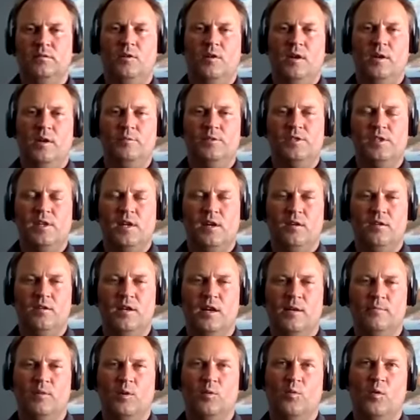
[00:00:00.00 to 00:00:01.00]
I would say our
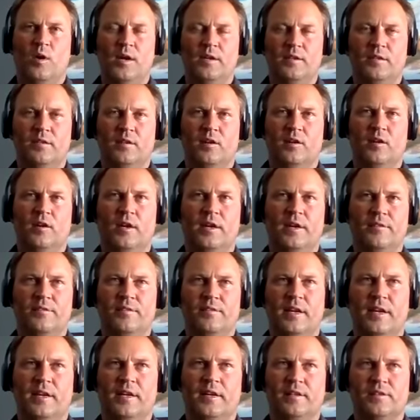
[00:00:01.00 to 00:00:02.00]
number one learning
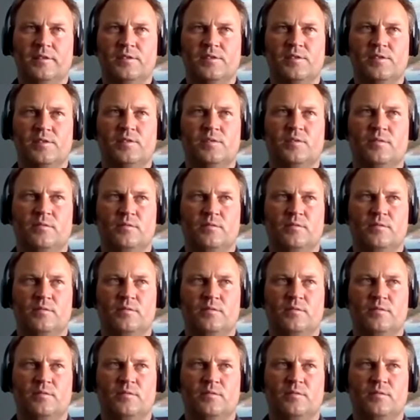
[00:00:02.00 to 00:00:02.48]
thing is